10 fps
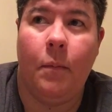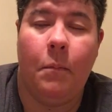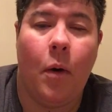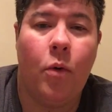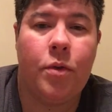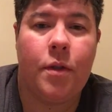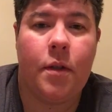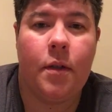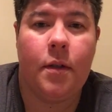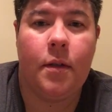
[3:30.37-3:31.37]

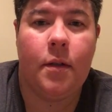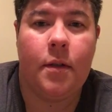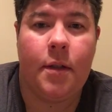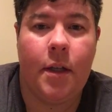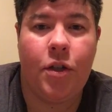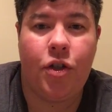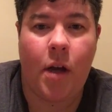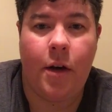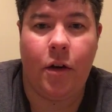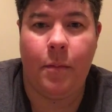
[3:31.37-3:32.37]
most
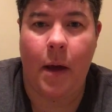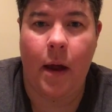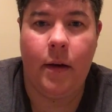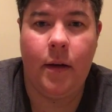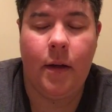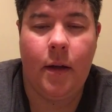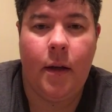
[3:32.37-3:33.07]
cisgendered men,